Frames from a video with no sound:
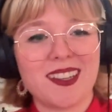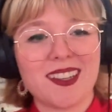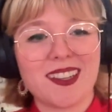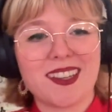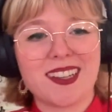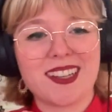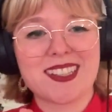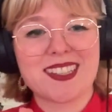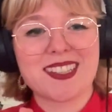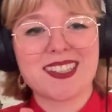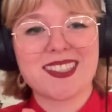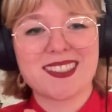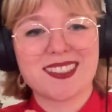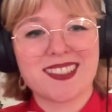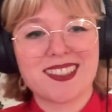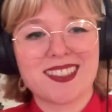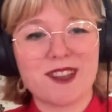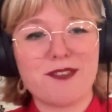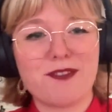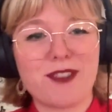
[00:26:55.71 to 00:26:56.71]
Because
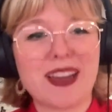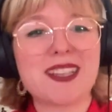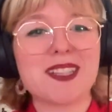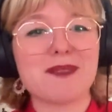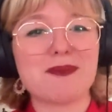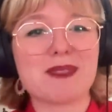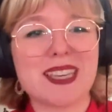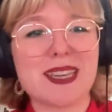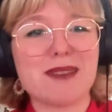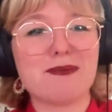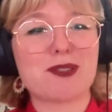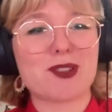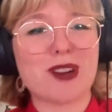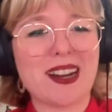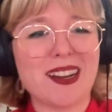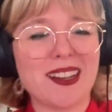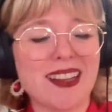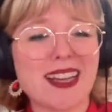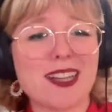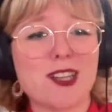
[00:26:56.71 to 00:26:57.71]
the Phantoms keeps
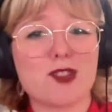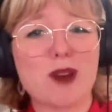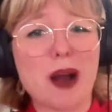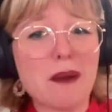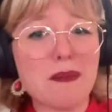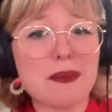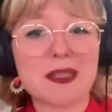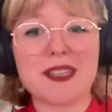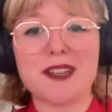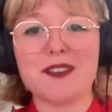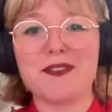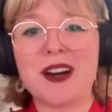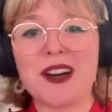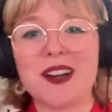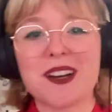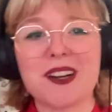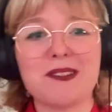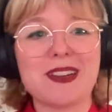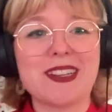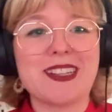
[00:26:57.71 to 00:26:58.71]
trying to like drop stuff
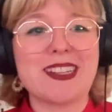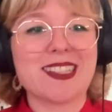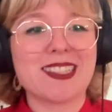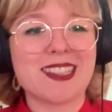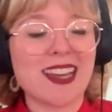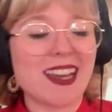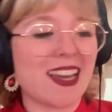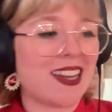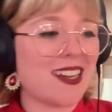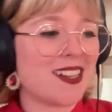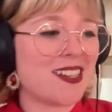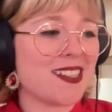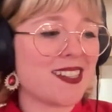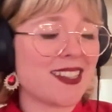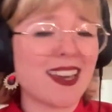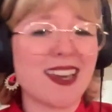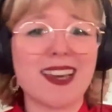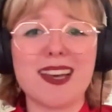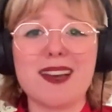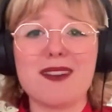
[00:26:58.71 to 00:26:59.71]
on her when she's singing, and she's
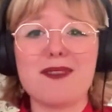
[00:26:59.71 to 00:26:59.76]
like,